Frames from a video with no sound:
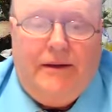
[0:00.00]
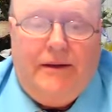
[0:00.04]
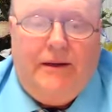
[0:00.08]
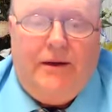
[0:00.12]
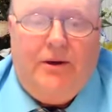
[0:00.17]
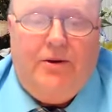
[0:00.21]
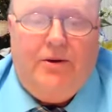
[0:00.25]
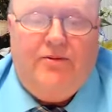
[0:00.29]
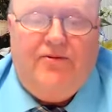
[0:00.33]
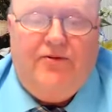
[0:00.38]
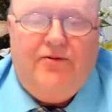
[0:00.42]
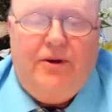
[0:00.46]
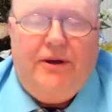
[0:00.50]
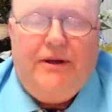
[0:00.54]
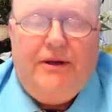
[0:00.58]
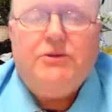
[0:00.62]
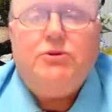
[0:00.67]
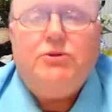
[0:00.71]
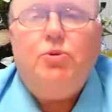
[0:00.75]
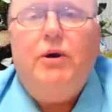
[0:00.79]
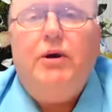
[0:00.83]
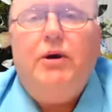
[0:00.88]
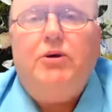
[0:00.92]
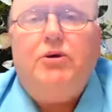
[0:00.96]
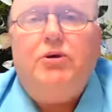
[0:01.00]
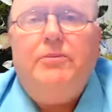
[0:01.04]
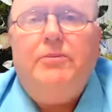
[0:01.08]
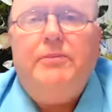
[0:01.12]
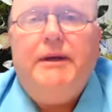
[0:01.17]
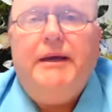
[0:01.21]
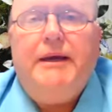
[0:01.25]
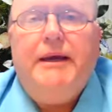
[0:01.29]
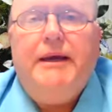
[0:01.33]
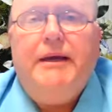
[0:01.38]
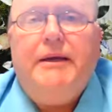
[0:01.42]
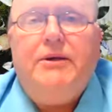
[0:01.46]
Hello, friends.
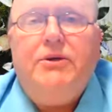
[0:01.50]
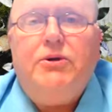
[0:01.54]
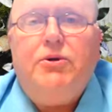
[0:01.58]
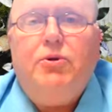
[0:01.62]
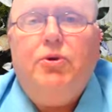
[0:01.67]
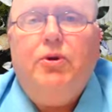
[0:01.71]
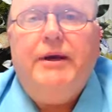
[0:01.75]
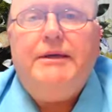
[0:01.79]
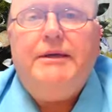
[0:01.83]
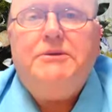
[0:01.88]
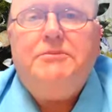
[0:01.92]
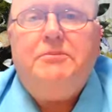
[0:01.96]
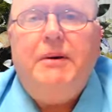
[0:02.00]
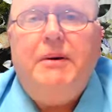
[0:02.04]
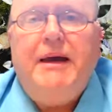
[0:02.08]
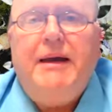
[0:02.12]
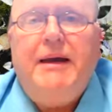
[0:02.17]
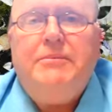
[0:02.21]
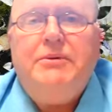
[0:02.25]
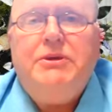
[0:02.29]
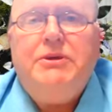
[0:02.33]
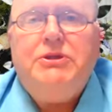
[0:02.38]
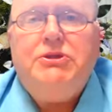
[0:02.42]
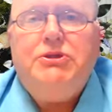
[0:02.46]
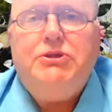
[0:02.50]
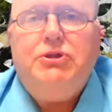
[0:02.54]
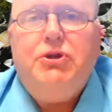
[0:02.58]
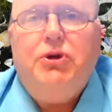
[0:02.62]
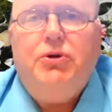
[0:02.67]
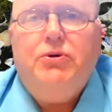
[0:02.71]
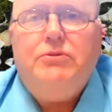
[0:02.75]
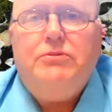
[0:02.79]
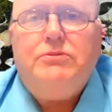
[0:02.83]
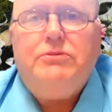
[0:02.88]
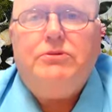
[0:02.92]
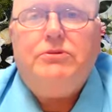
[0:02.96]
Welcome again to Grace Baptist
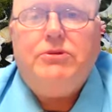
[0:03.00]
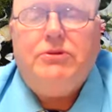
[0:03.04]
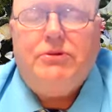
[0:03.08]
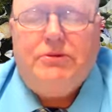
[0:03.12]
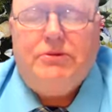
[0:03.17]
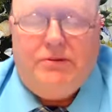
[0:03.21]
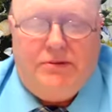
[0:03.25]
Church.